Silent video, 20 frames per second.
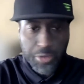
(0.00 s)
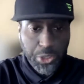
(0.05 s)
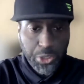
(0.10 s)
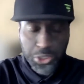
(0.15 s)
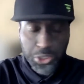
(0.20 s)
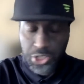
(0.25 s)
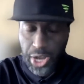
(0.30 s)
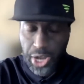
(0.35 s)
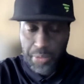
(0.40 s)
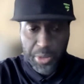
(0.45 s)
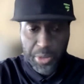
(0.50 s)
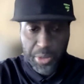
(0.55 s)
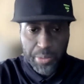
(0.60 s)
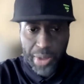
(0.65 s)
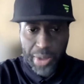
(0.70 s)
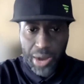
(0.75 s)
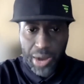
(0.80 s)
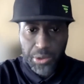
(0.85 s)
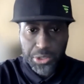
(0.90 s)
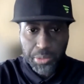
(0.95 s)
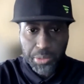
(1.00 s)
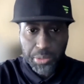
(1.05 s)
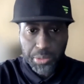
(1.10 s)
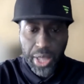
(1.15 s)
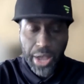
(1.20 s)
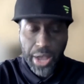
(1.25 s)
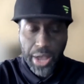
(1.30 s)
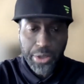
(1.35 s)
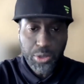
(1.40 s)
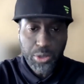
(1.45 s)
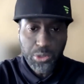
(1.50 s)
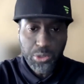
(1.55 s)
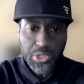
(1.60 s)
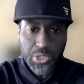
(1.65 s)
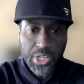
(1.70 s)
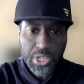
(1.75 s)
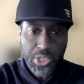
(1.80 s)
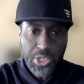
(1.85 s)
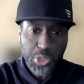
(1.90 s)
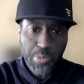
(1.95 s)
if you just type in power supply, you'll
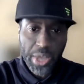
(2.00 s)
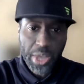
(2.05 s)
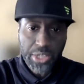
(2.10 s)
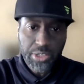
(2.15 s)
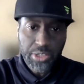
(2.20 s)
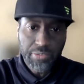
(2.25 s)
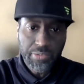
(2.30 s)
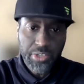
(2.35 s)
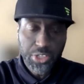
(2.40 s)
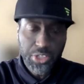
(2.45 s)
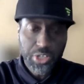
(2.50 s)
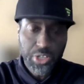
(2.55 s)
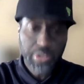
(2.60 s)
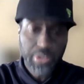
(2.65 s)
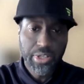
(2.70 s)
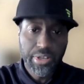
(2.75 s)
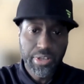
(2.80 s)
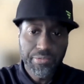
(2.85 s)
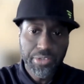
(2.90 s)
see the specs of the